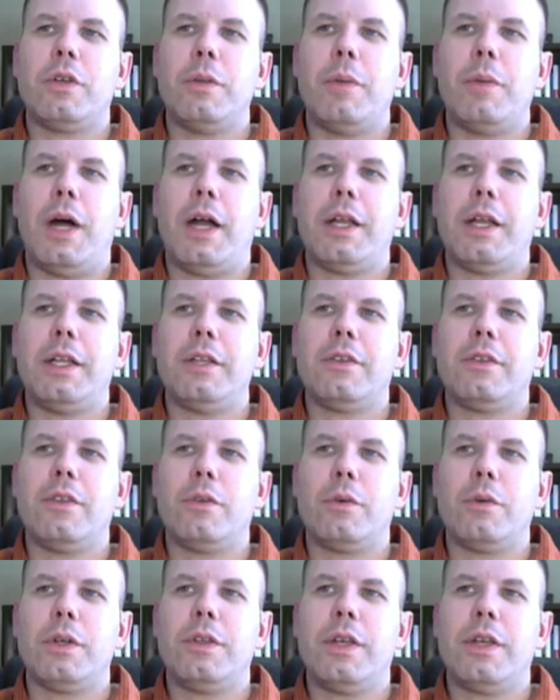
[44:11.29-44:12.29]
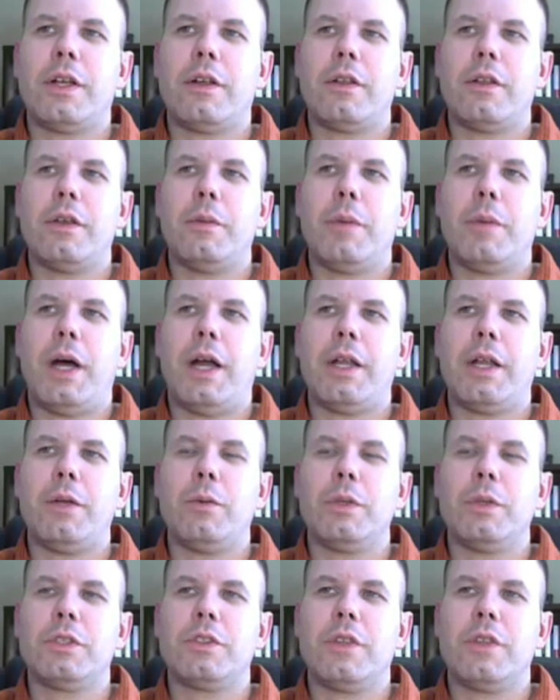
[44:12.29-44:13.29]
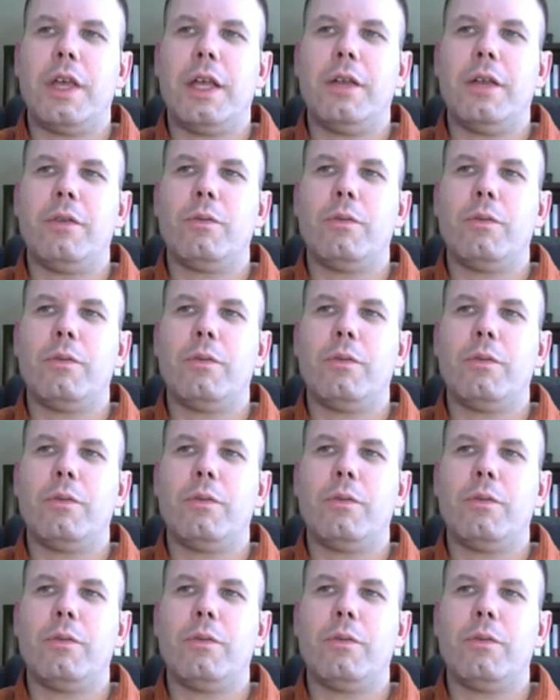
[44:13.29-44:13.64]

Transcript: body into the reticulate body, which then